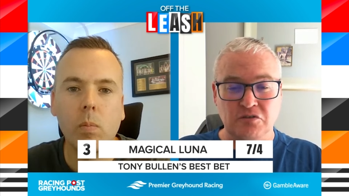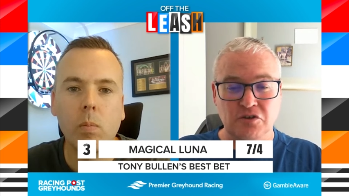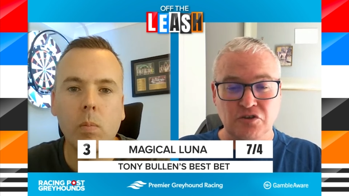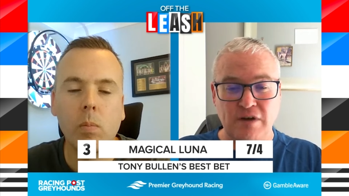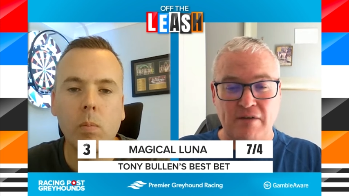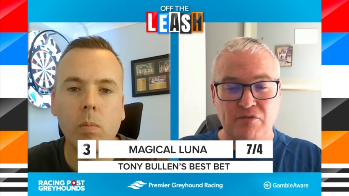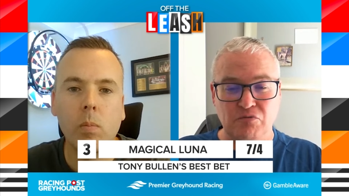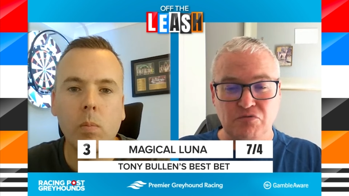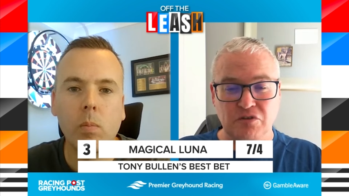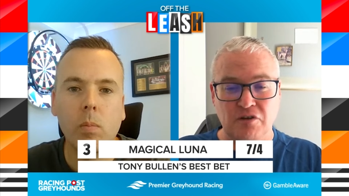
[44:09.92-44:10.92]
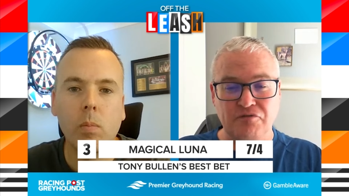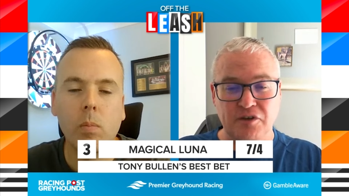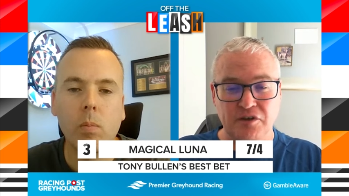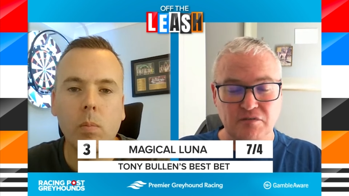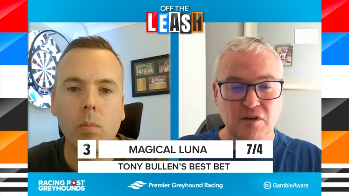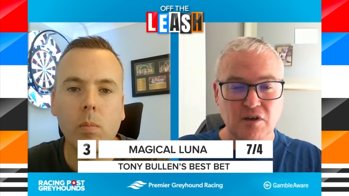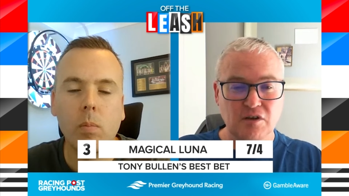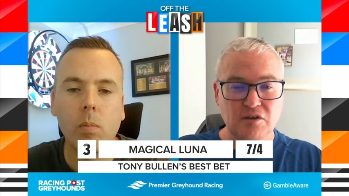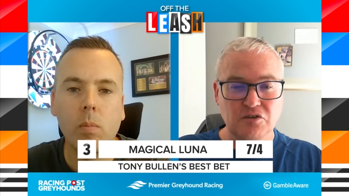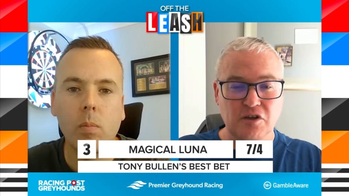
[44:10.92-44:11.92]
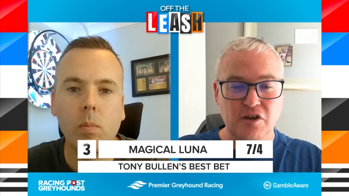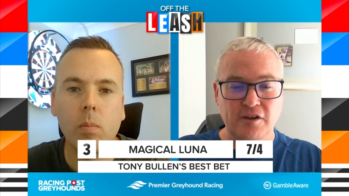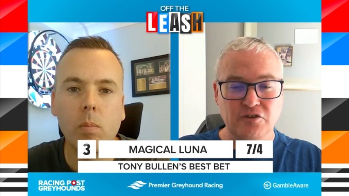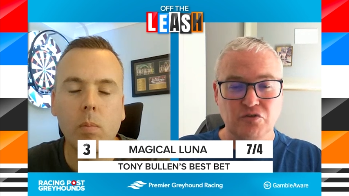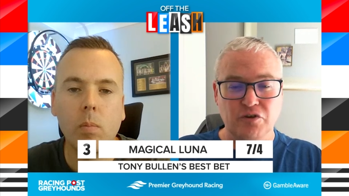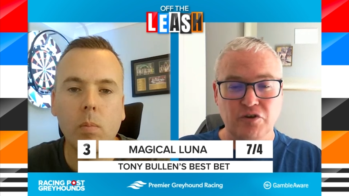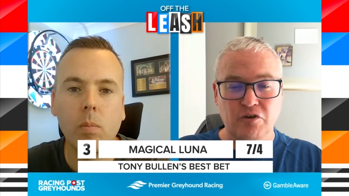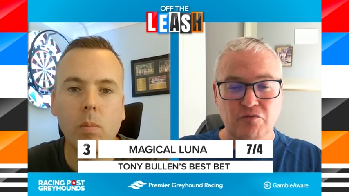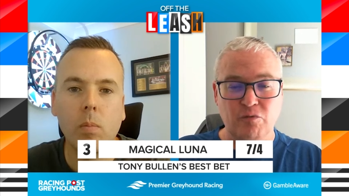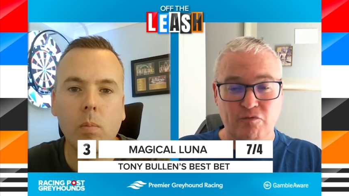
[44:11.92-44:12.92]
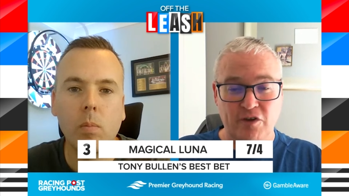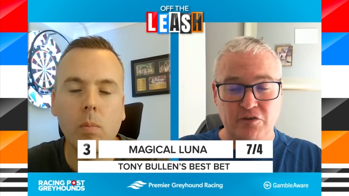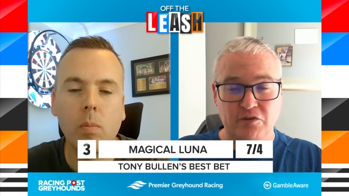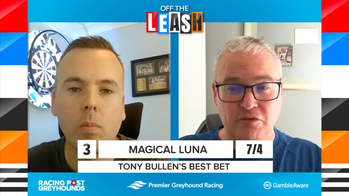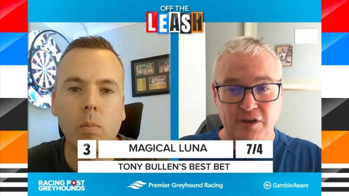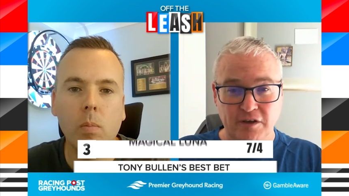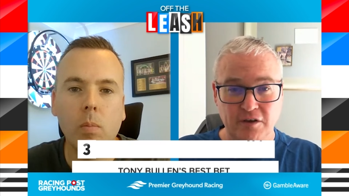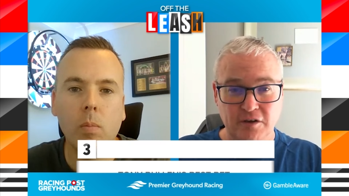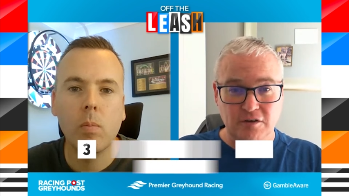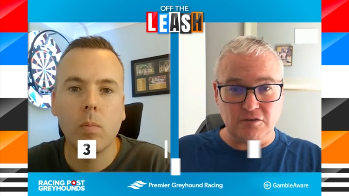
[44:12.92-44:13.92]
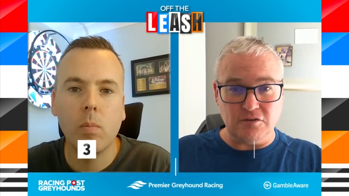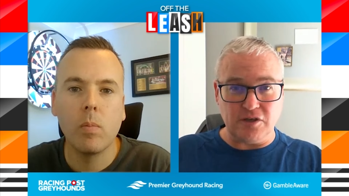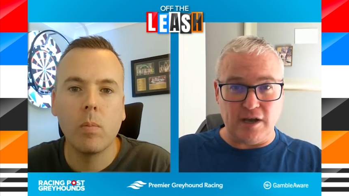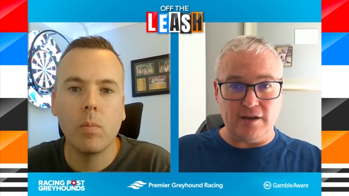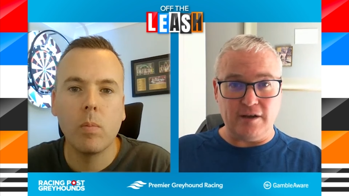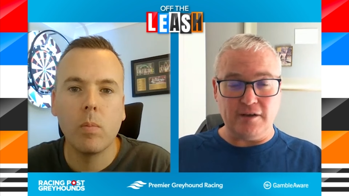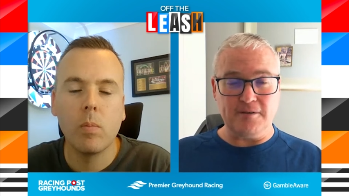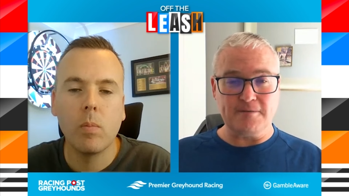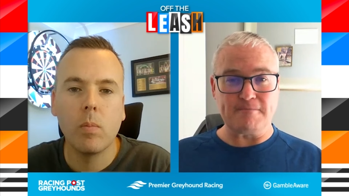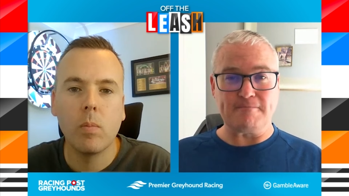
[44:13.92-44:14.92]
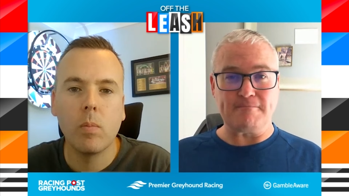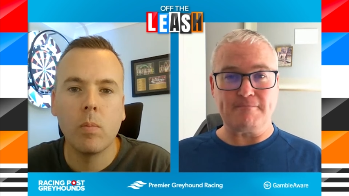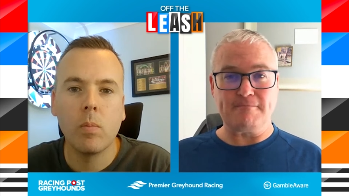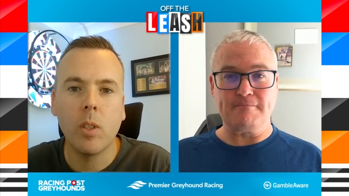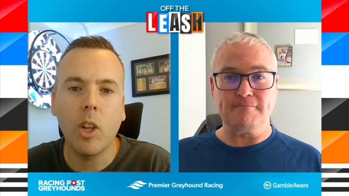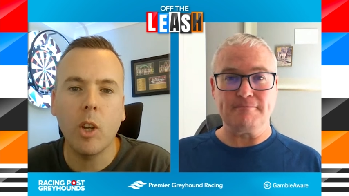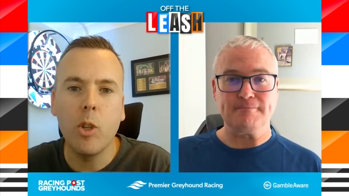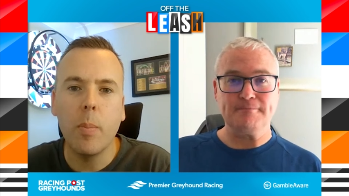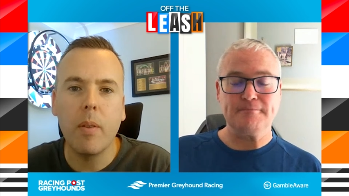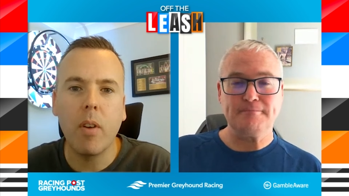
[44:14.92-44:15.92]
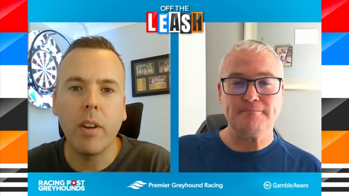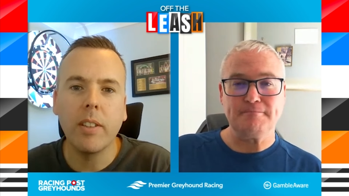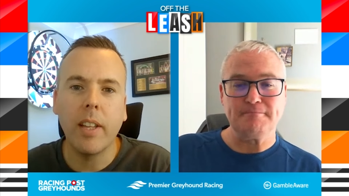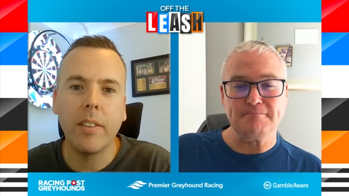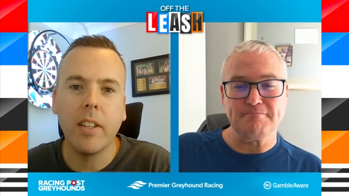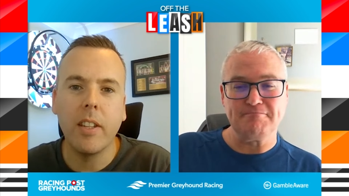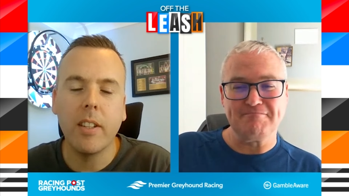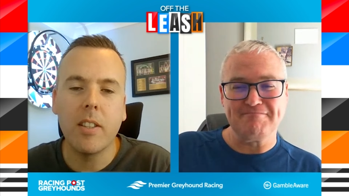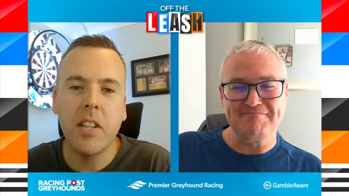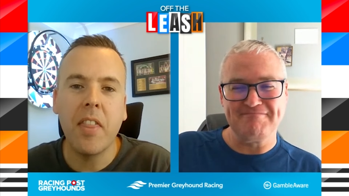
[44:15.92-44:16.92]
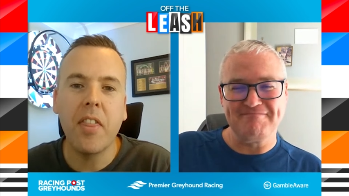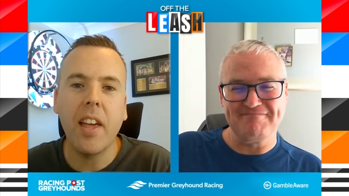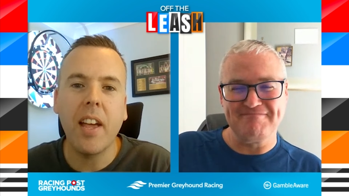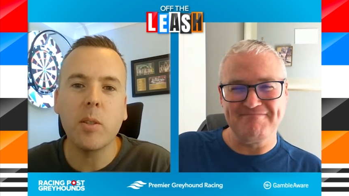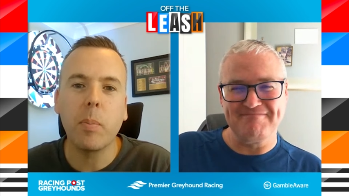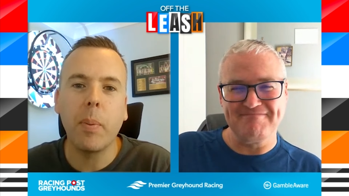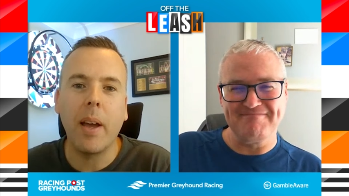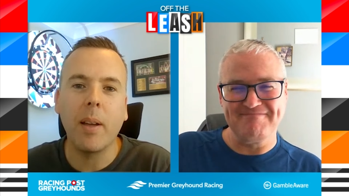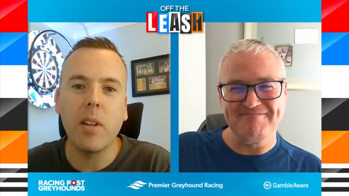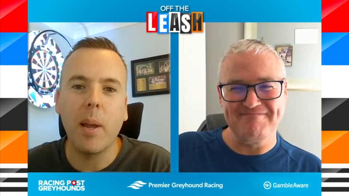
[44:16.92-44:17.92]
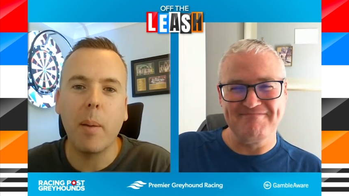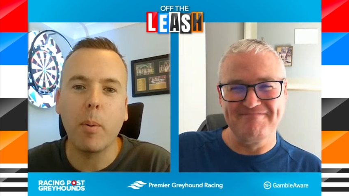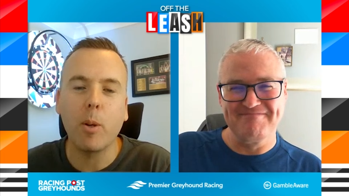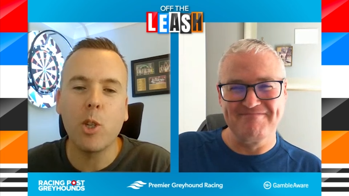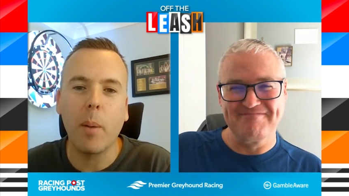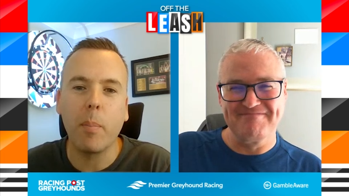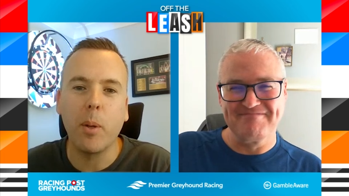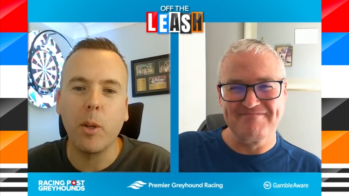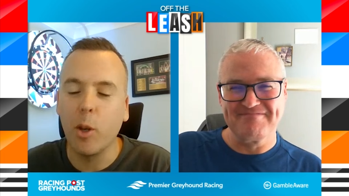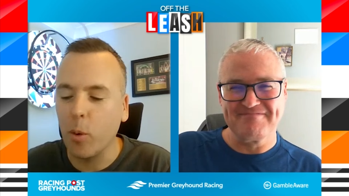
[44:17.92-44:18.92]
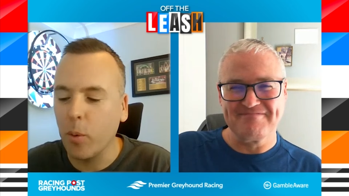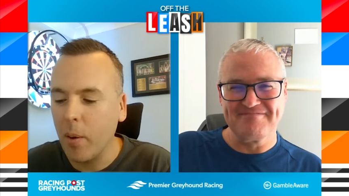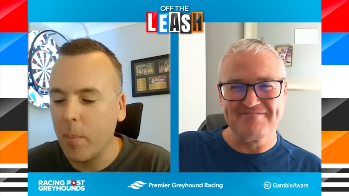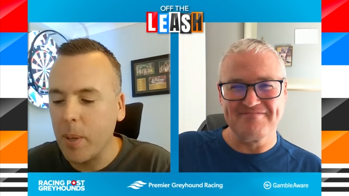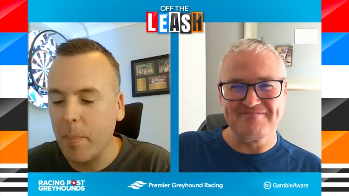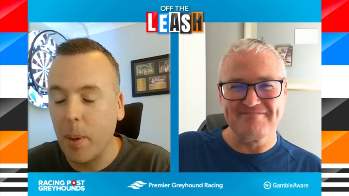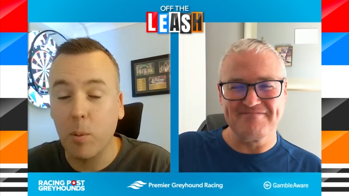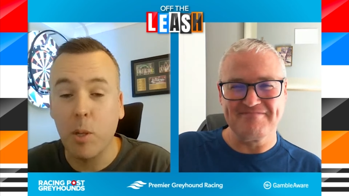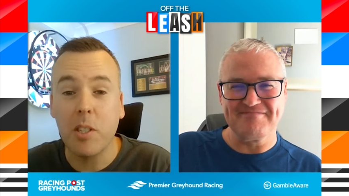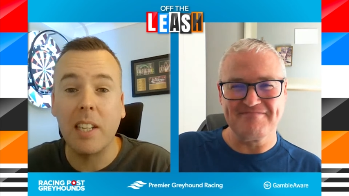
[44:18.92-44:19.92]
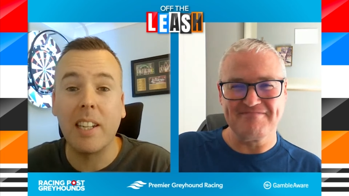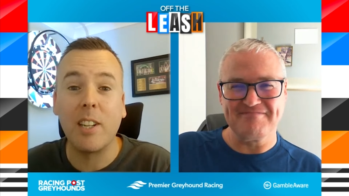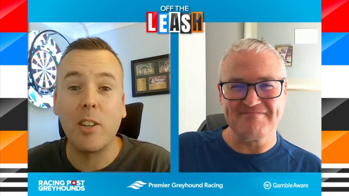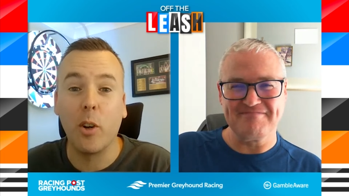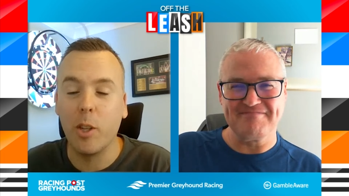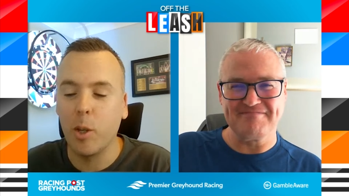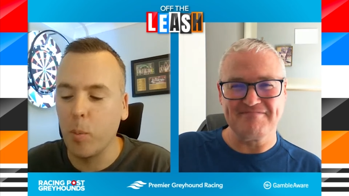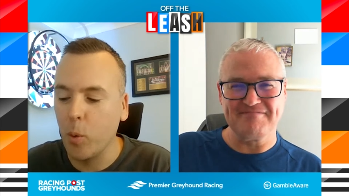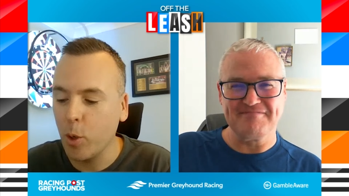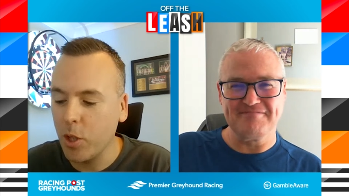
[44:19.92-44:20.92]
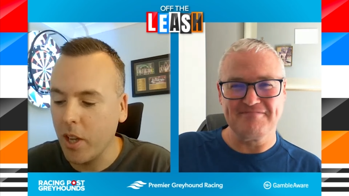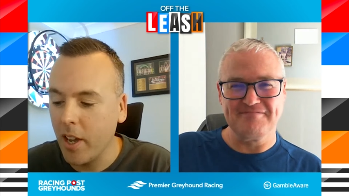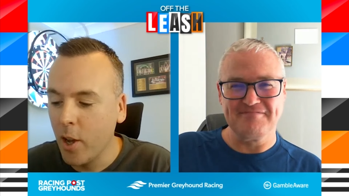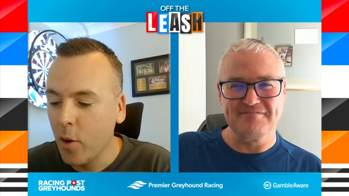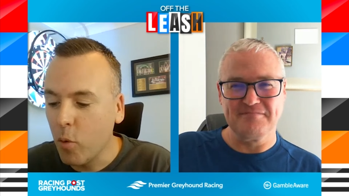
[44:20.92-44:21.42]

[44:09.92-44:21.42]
Speaker 1: on her travels, and I think she'll enjoy her victory on Saturday.
Speaker 2: Don't you be running down the uh, ten thousand pounds Ladbrokes Champion hurdle? That'll be a belter. Sunday night you can watch that.